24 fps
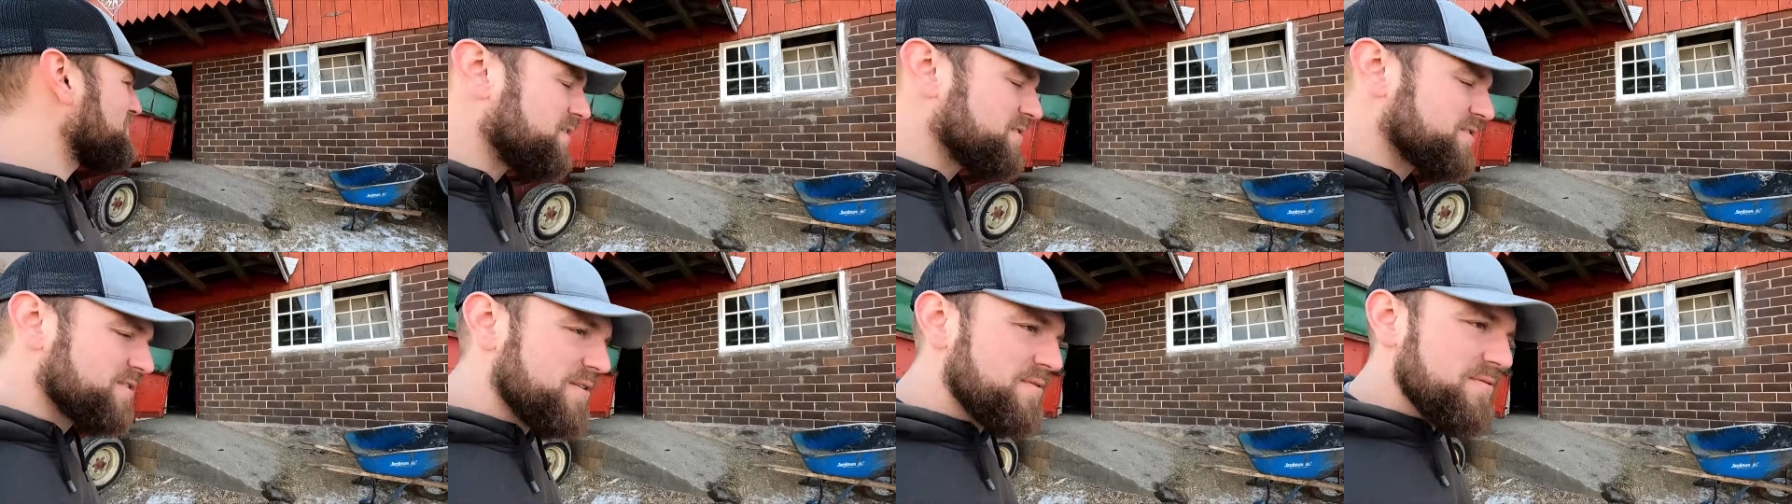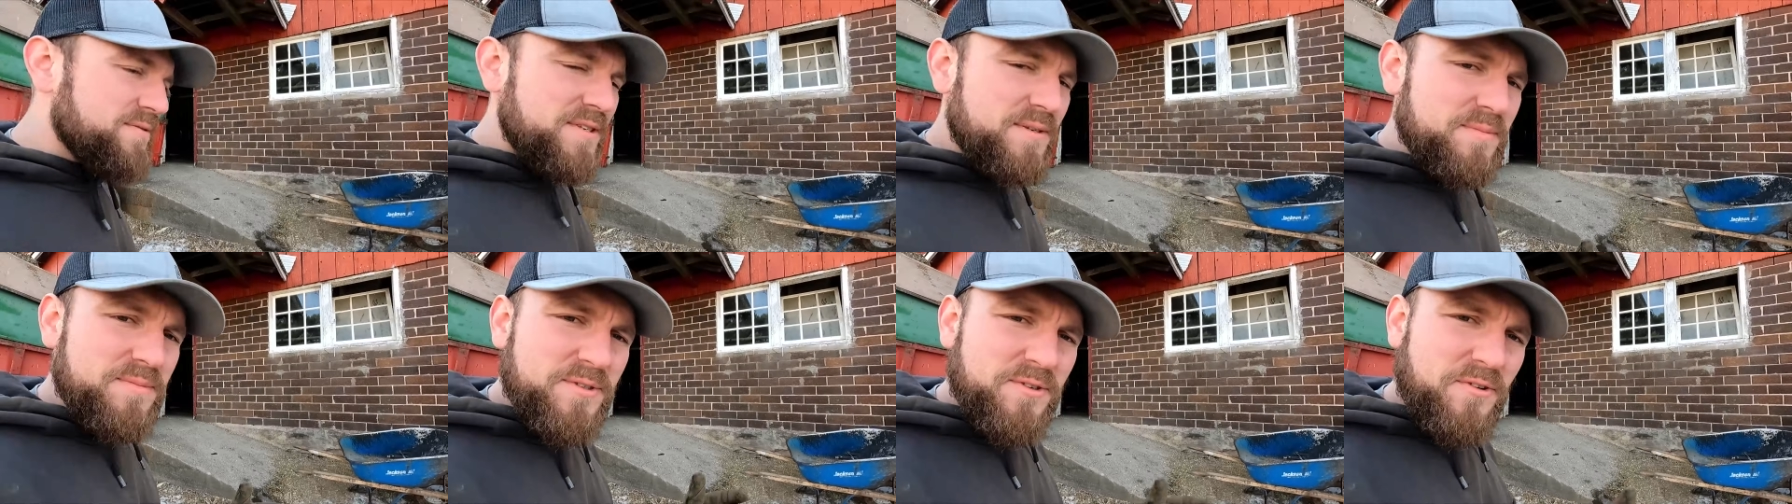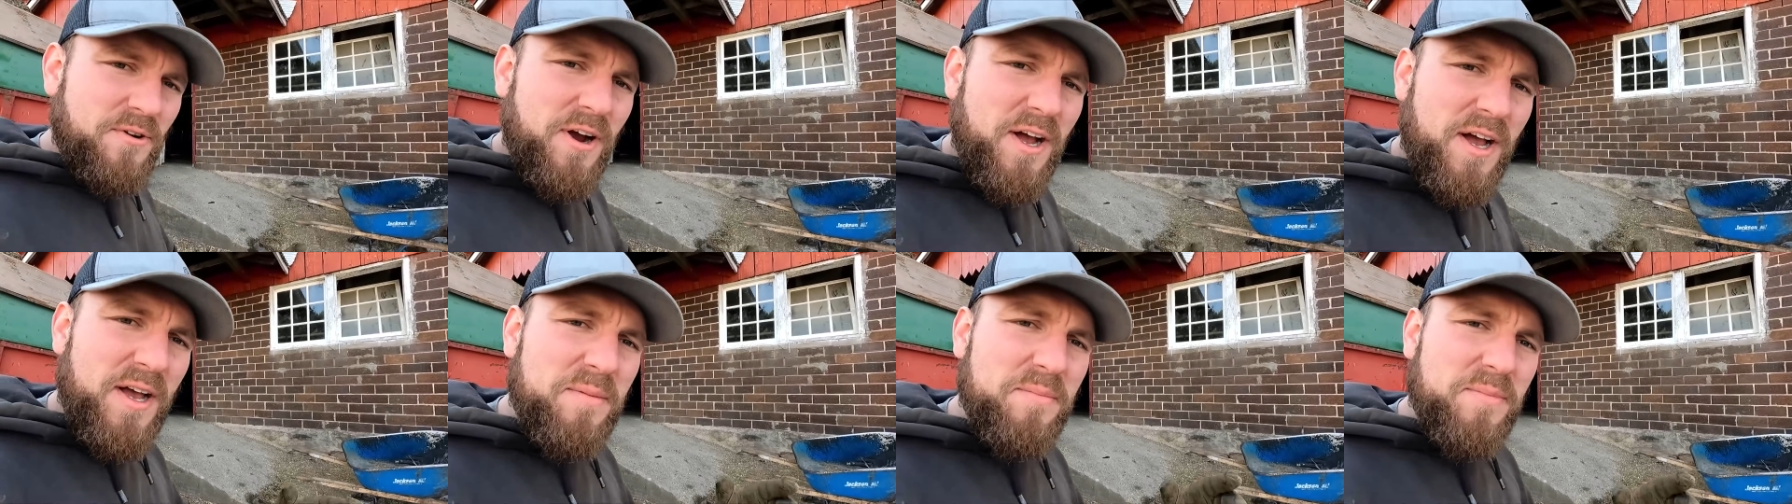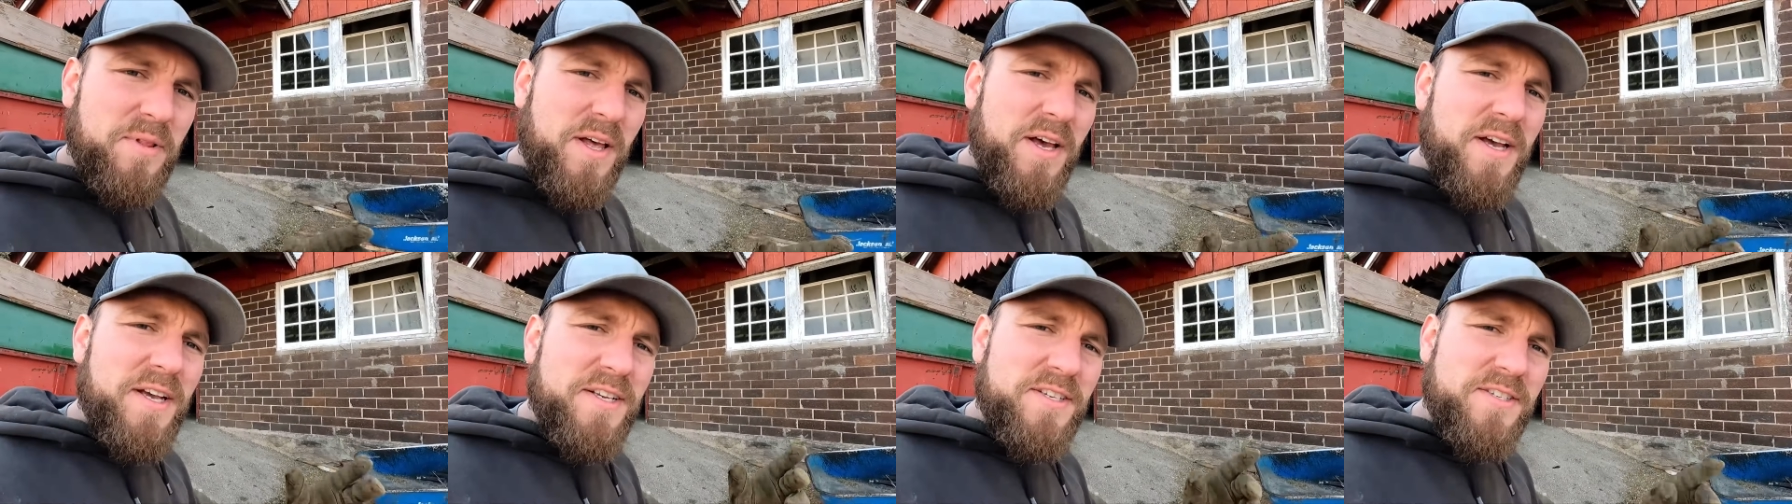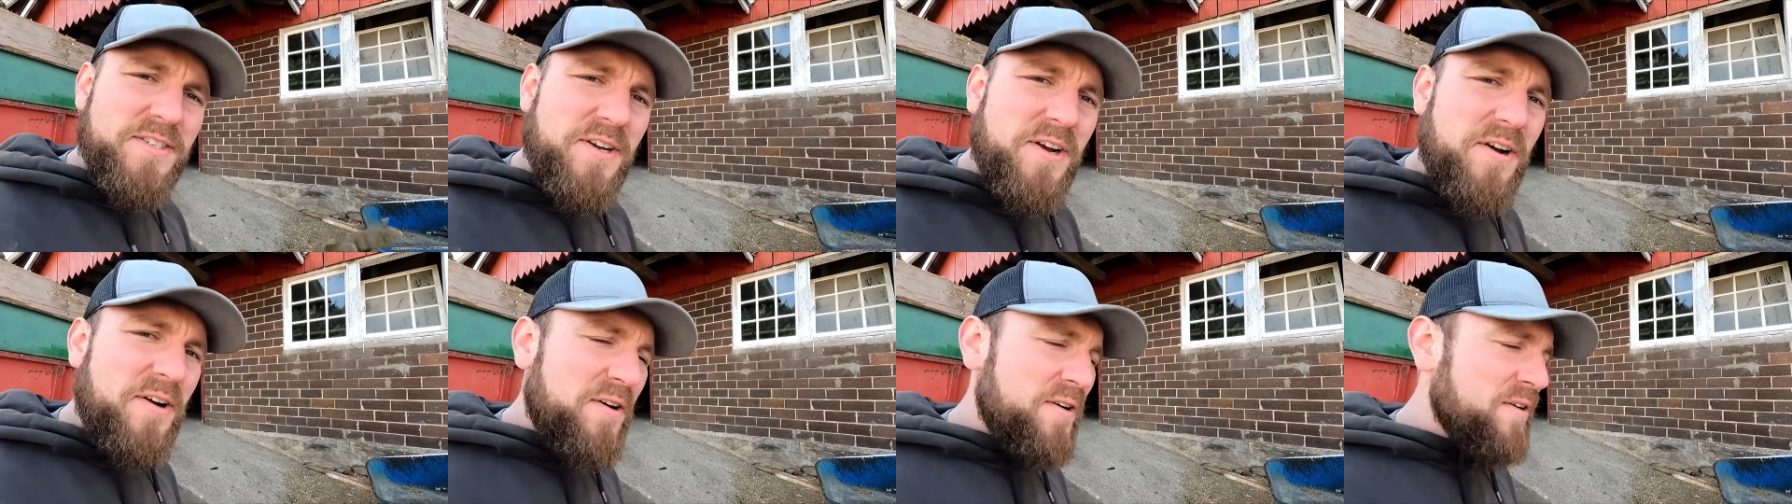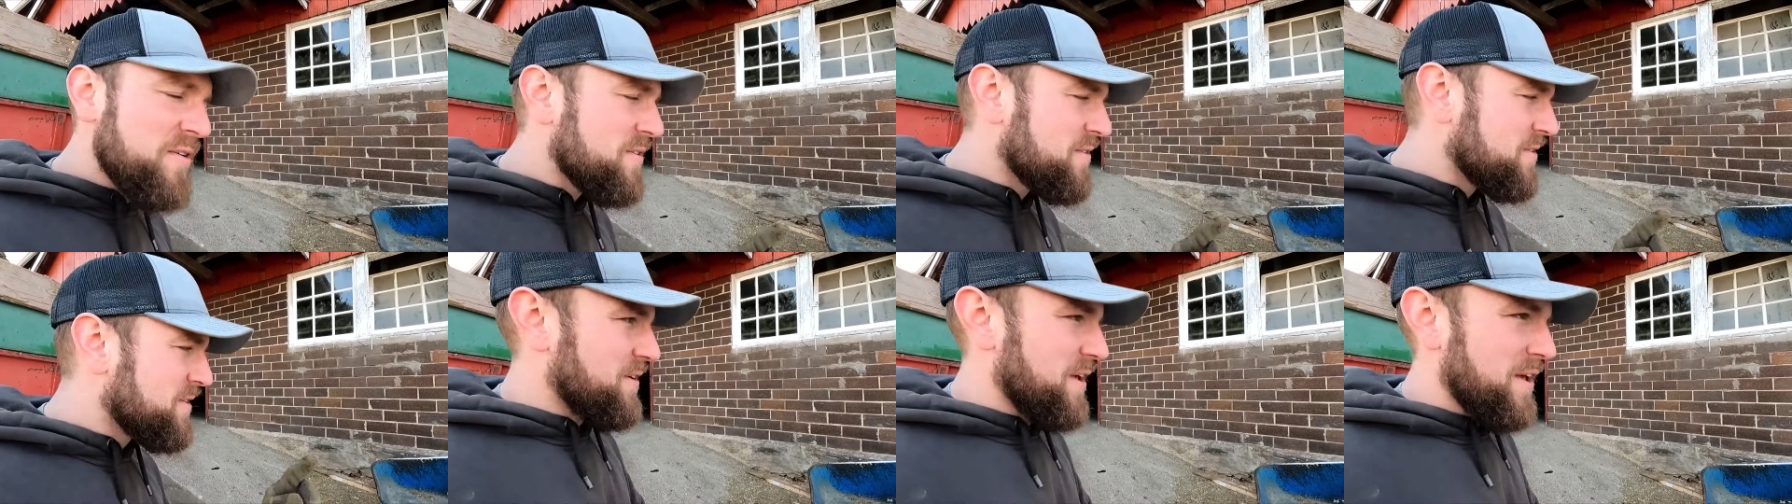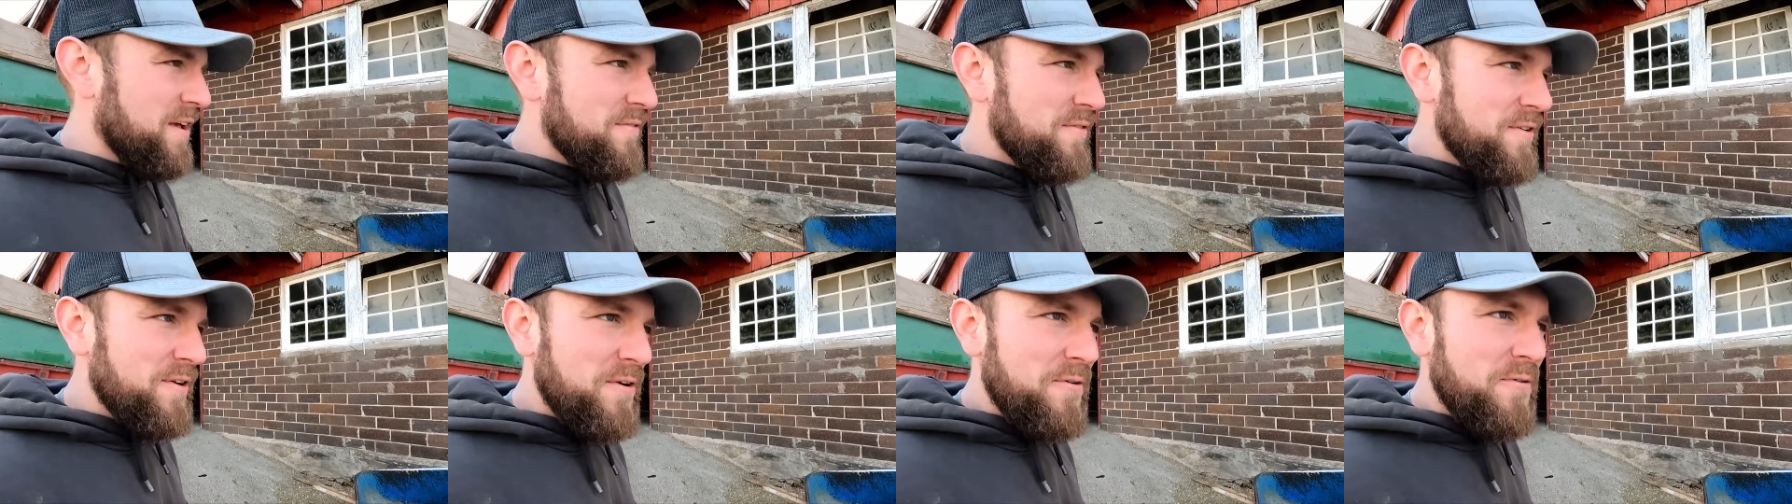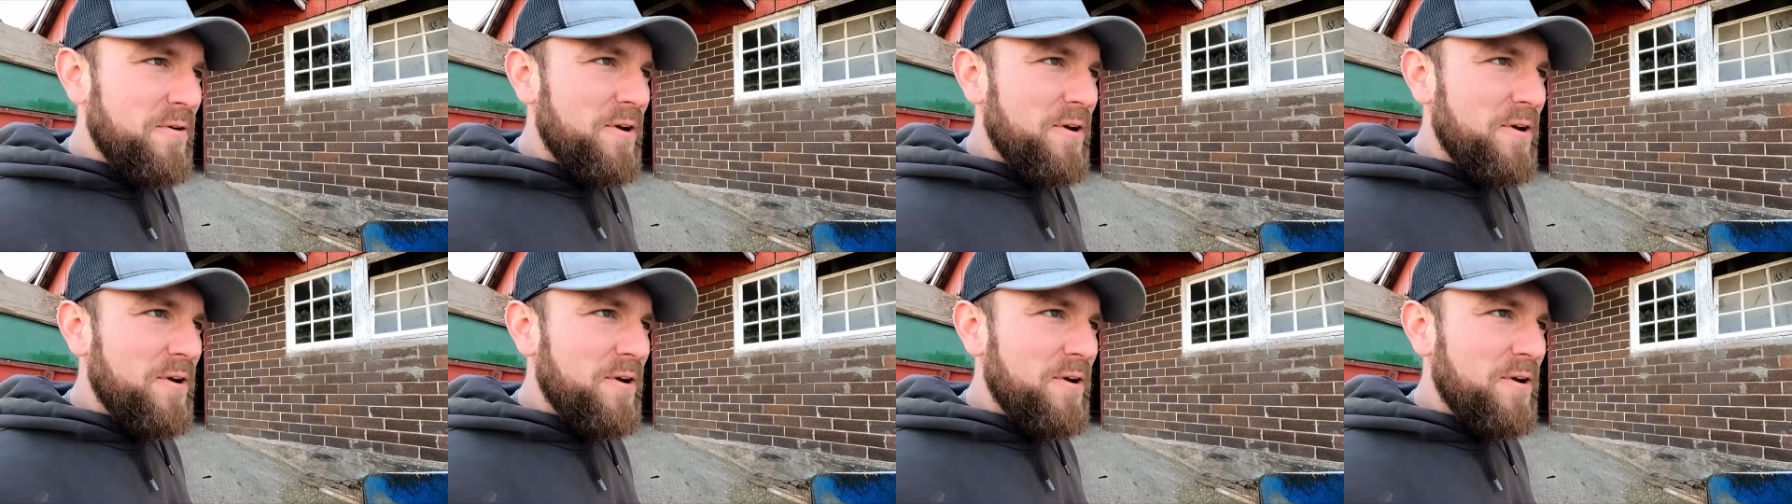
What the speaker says: Also subscribe, like, share if you haven't